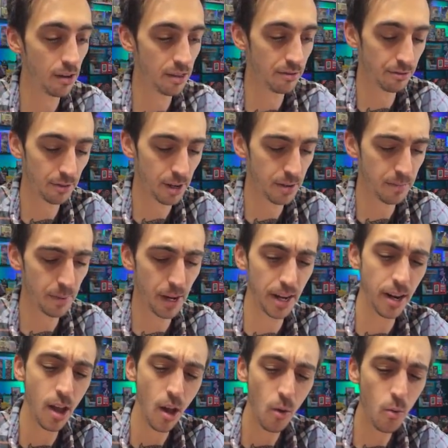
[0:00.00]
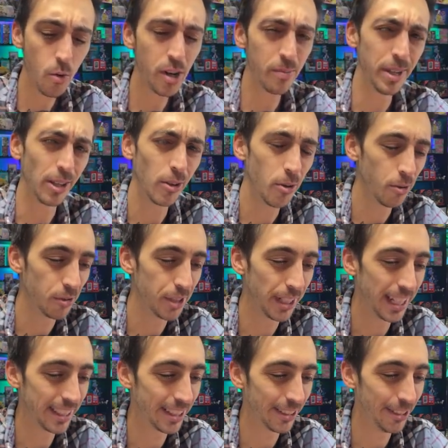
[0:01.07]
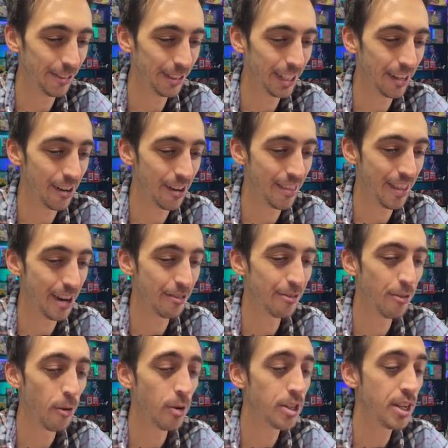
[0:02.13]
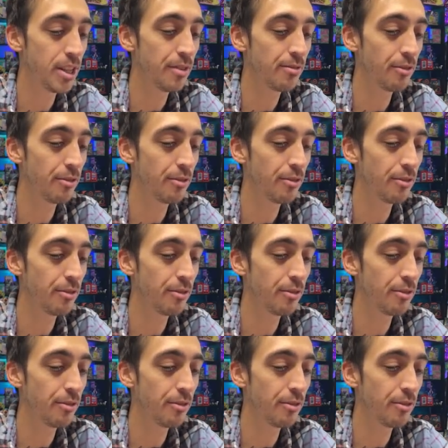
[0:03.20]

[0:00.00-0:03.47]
on the front, but would have been cool to get the Lugia on there. Four to the